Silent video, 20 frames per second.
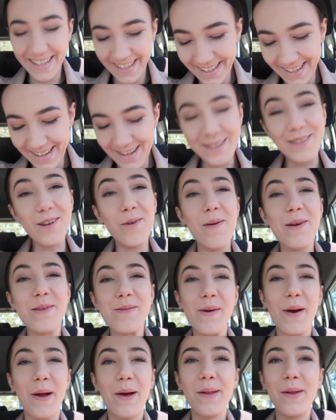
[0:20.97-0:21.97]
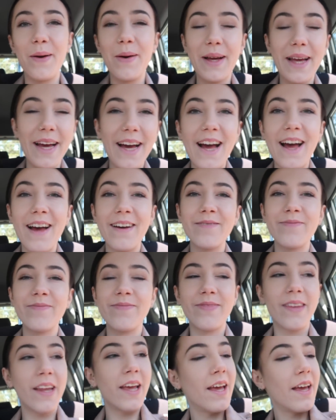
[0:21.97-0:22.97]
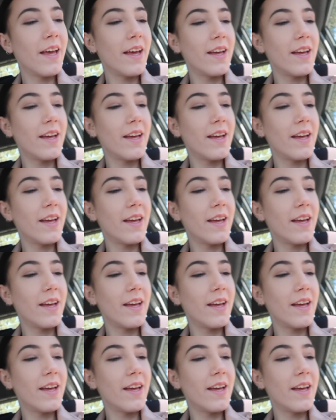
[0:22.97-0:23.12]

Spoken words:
It's almost 1 o'clock. Tom and